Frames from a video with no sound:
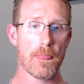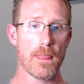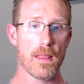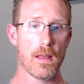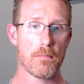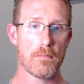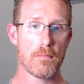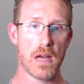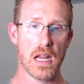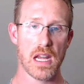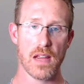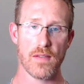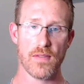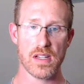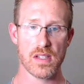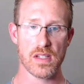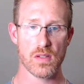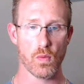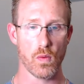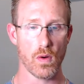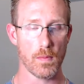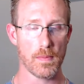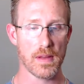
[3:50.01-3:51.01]
many of us
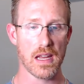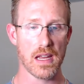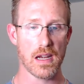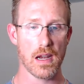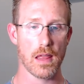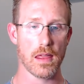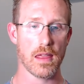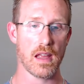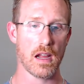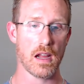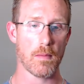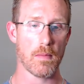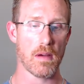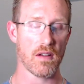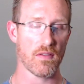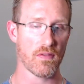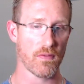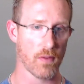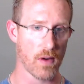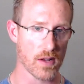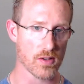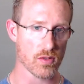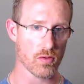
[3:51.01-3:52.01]
will begin to think about
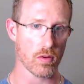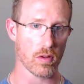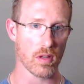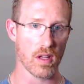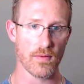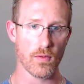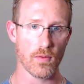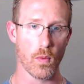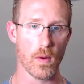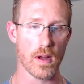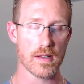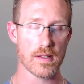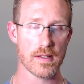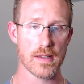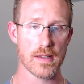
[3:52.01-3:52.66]
friends or loved ones.